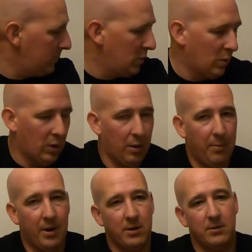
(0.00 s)
Ooh,
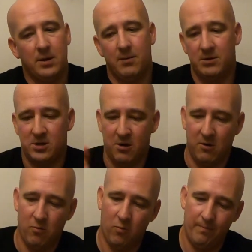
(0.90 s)
pardon. I mean,
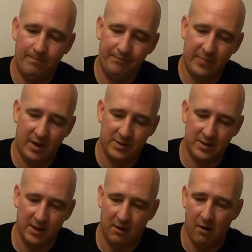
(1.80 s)
share your
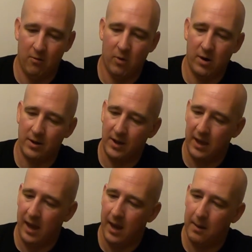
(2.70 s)
thoughts on the artwork on the
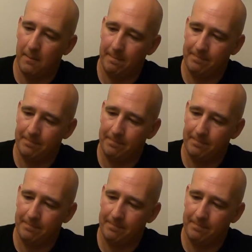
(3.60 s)
can.